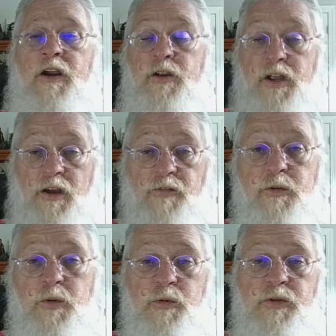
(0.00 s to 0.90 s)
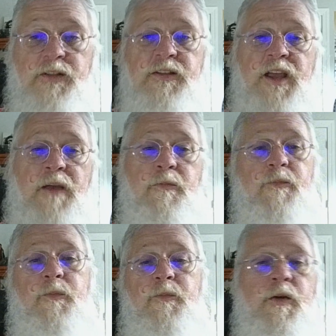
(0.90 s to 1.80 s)
Are you comfortable with this type
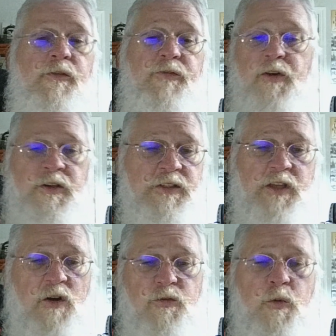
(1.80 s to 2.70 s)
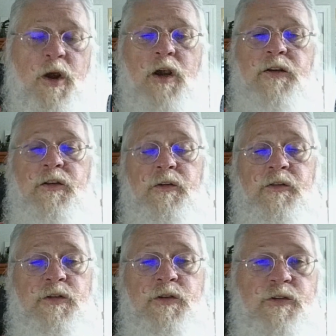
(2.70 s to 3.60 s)
of software to
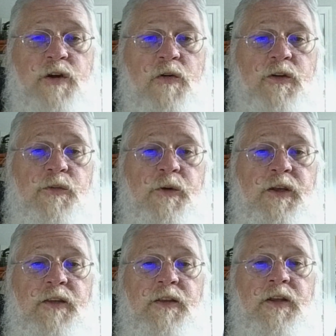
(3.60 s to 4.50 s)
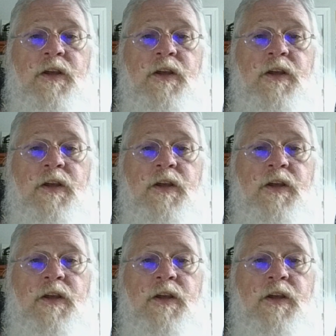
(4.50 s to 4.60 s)
do your drawings with?